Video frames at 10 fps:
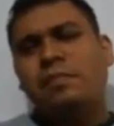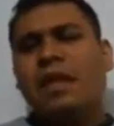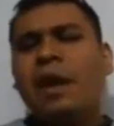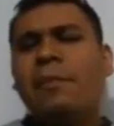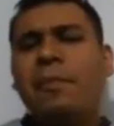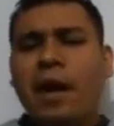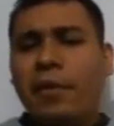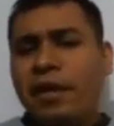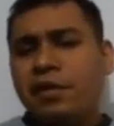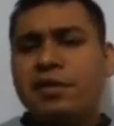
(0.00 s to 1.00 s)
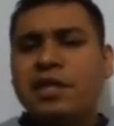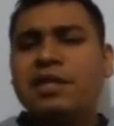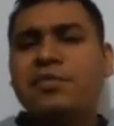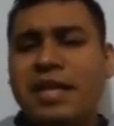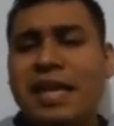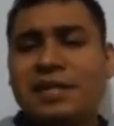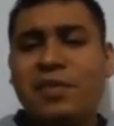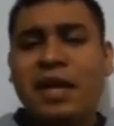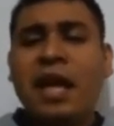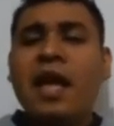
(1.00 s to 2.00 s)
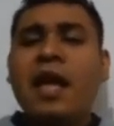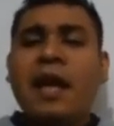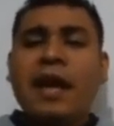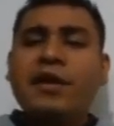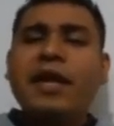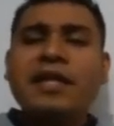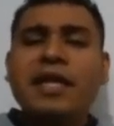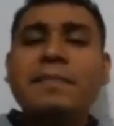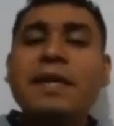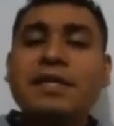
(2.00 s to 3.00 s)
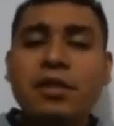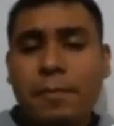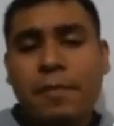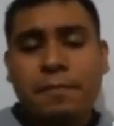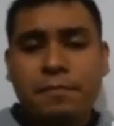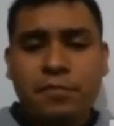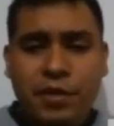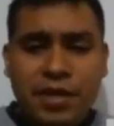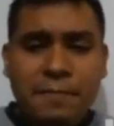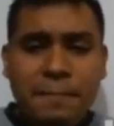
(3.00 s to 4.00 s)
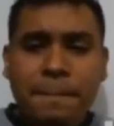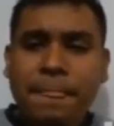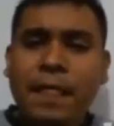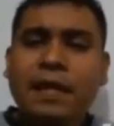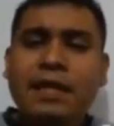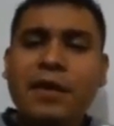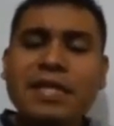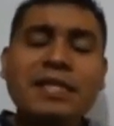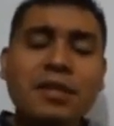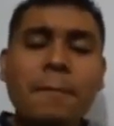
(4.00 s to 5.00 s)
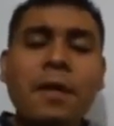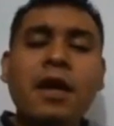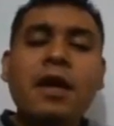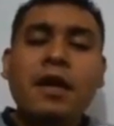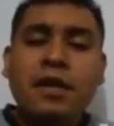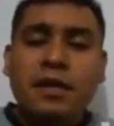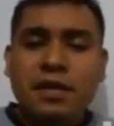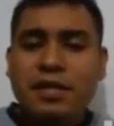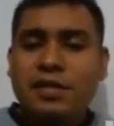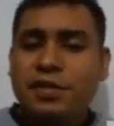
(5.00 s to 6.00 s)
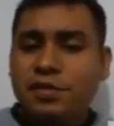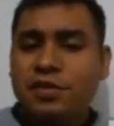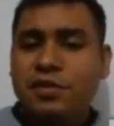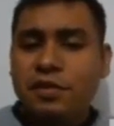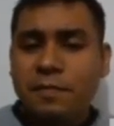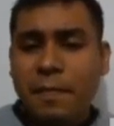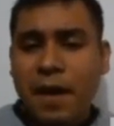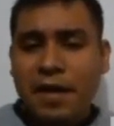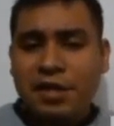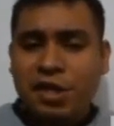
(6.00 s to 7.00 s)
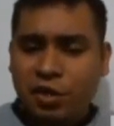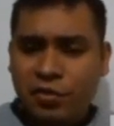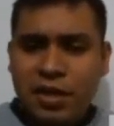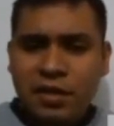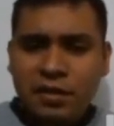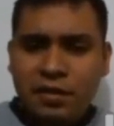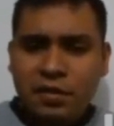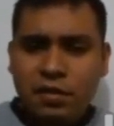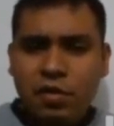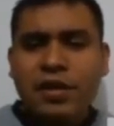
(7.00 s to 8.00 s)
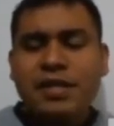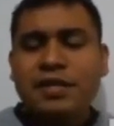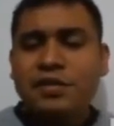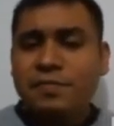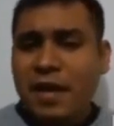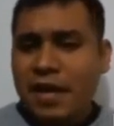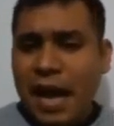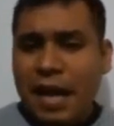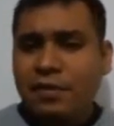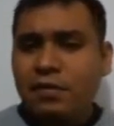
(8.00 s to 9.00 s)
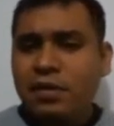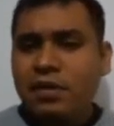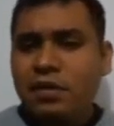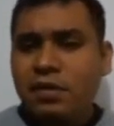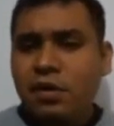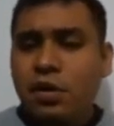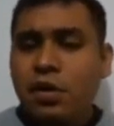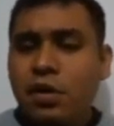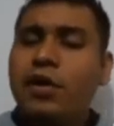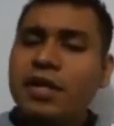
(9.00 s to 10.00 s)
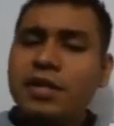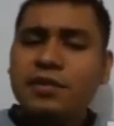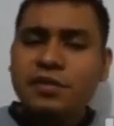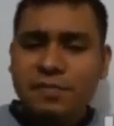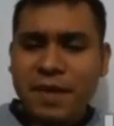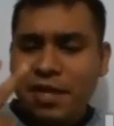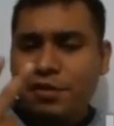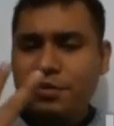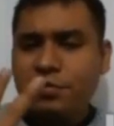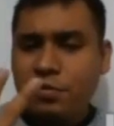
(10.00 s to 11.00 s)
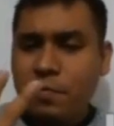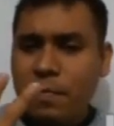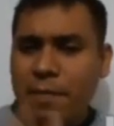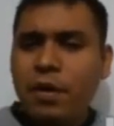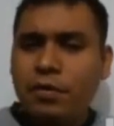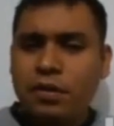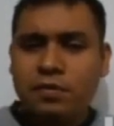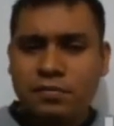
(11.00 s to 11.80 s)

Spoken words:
Now I want to continue with the next one. I'm gonna take my soap. Ready? Now this soap is used by children or is used by adults or is used by the 2, by both?